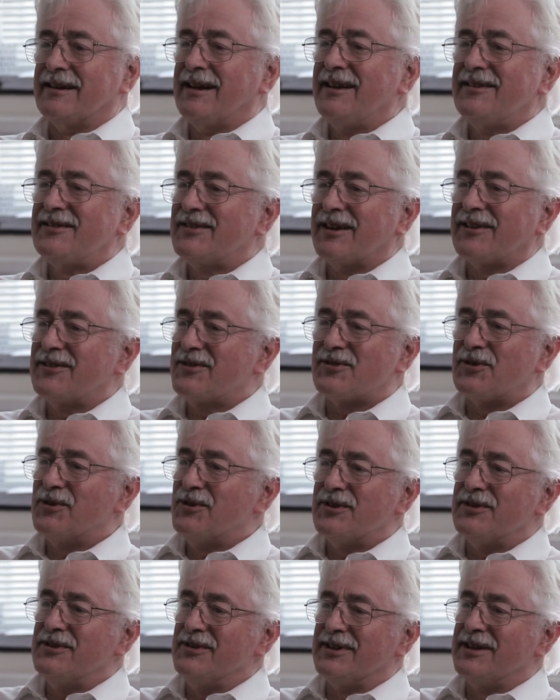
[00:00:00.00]
It's
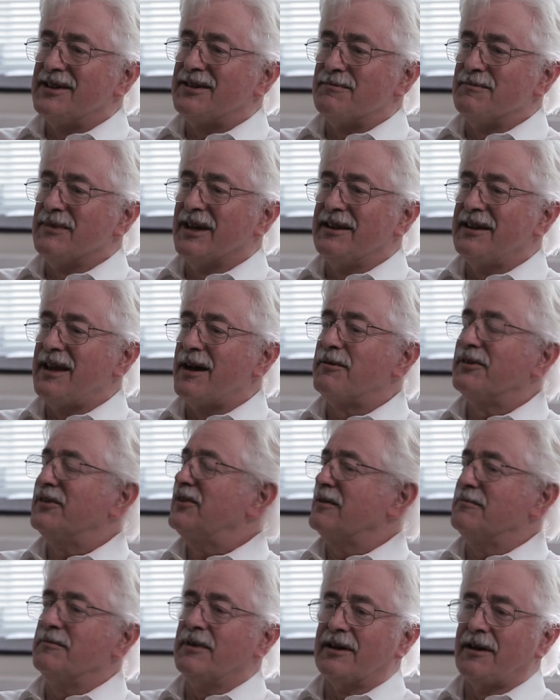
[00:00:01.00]
extraordinary to me. That
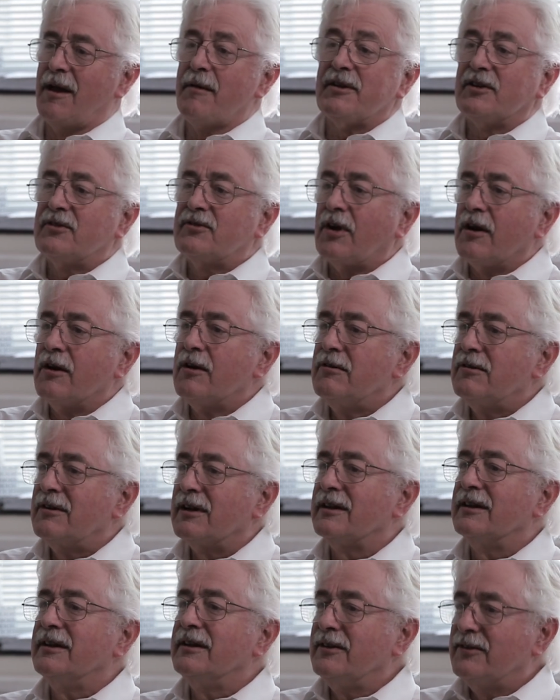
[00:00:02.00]
was, I mean,
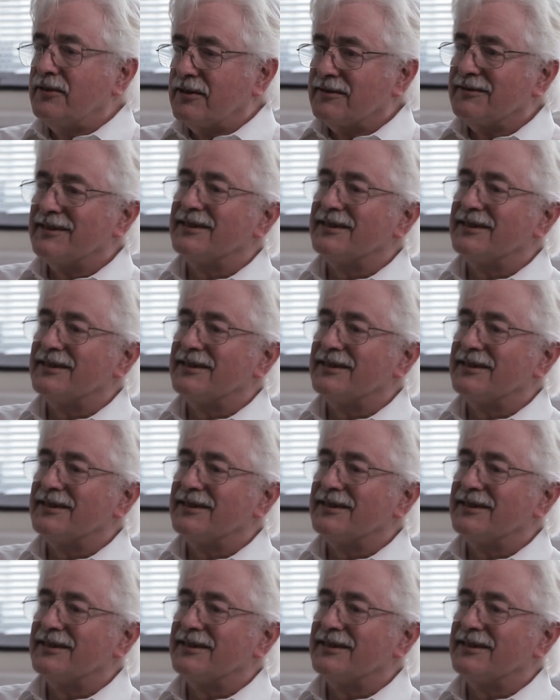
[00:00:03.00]
totally,